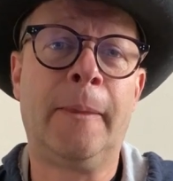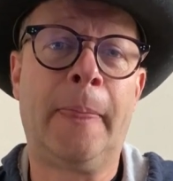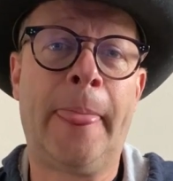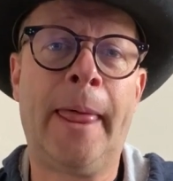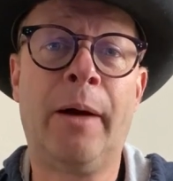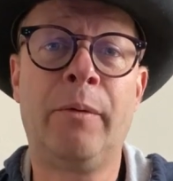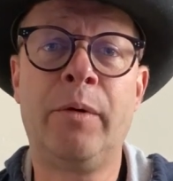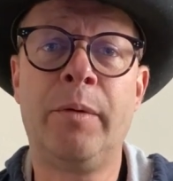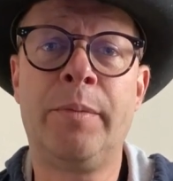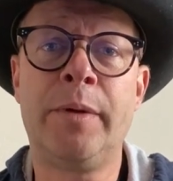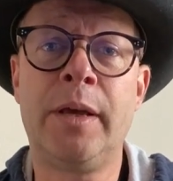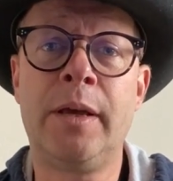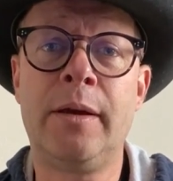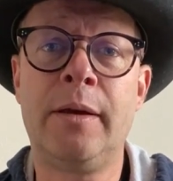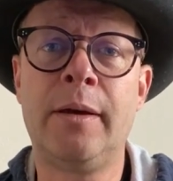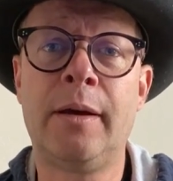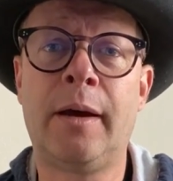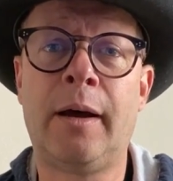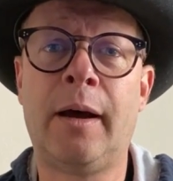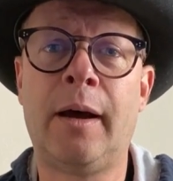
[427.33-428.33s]
that would
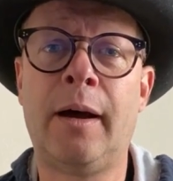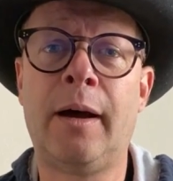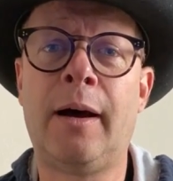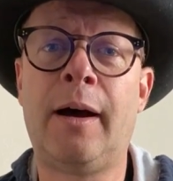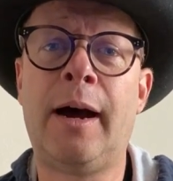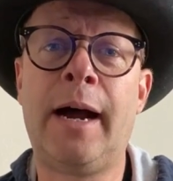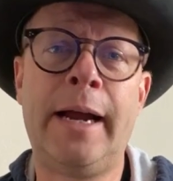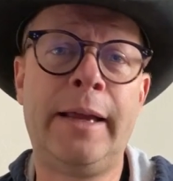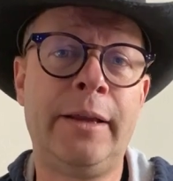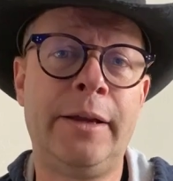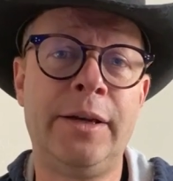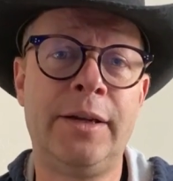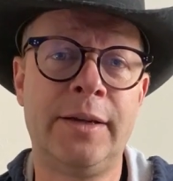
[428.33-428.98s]
be highly